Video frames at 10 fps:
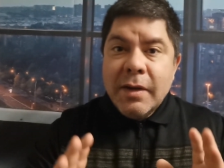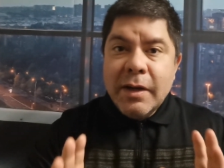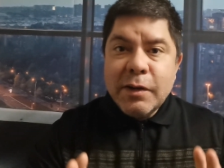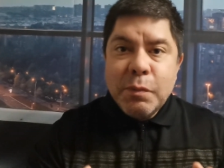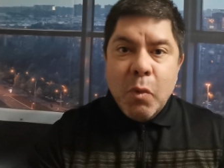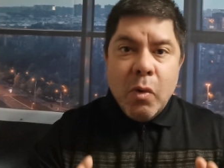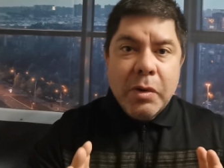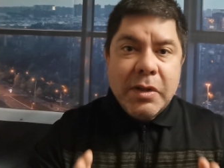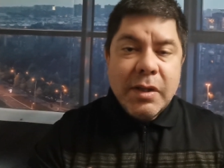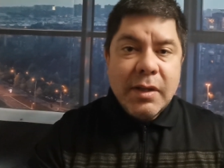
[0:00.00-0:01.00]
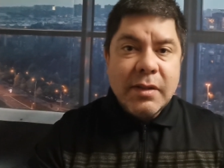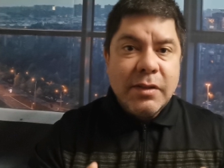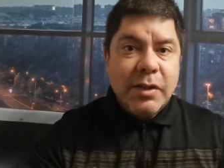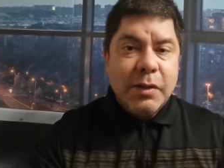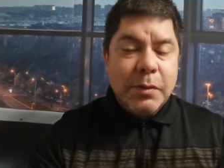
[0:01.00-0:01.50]
there's more to
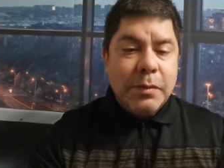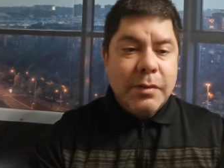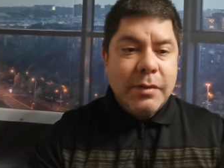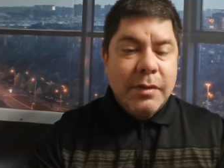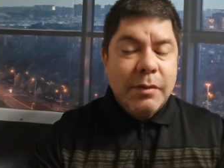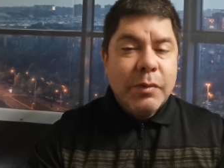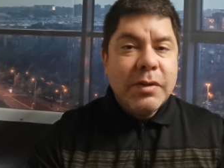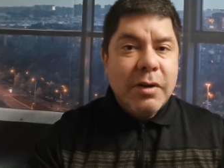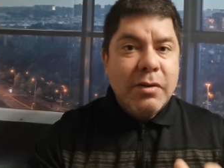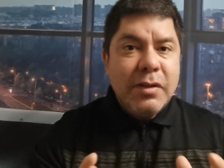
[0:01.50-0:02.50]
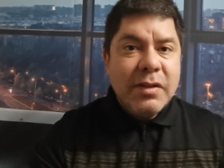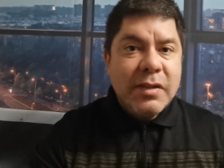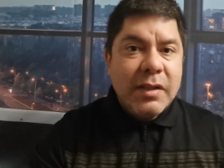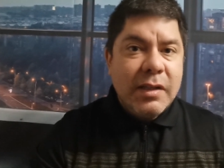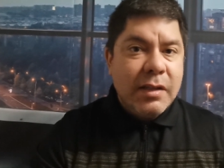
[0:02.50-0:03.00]
this too. We're starting to
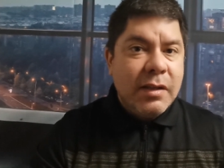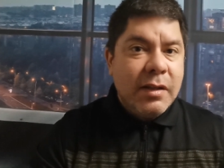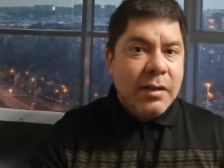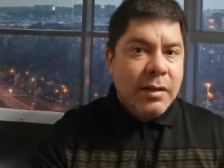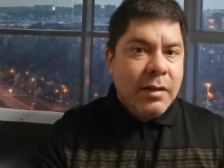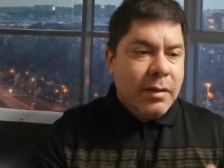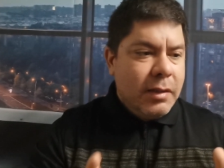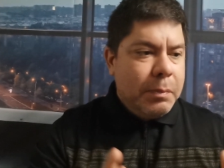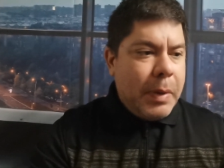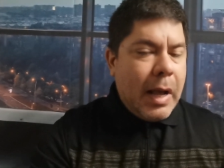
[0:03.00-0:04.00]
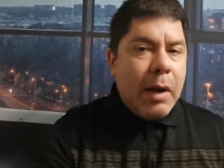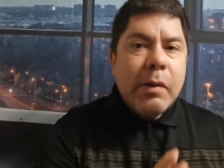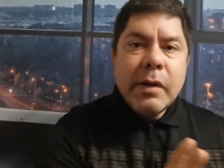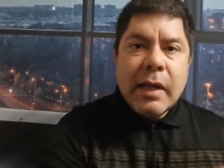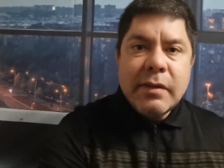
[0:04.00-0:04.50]
see the
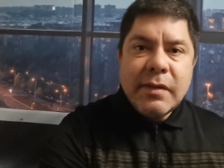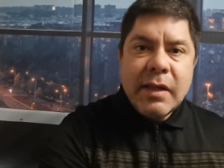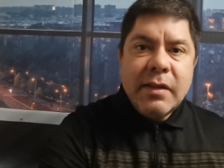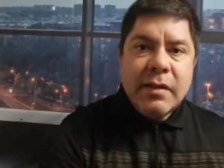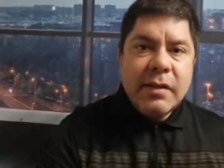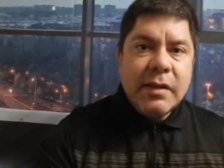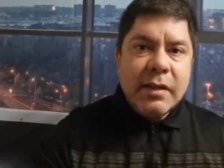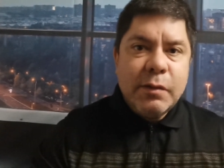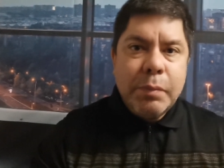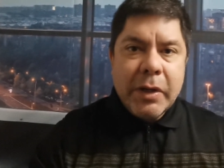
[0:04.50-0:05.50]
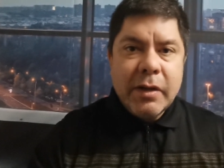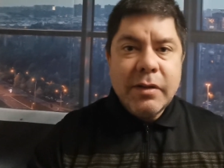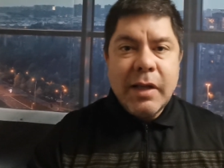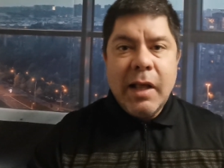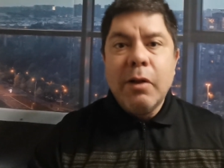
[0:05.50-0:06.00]
power that Stacy is
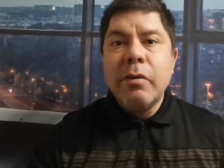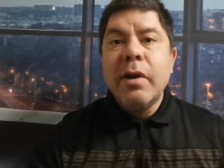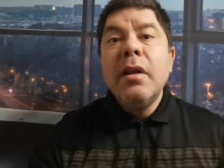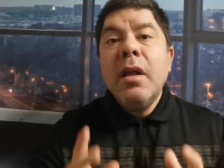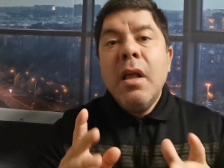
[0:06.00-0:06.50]
bringing to Algorand.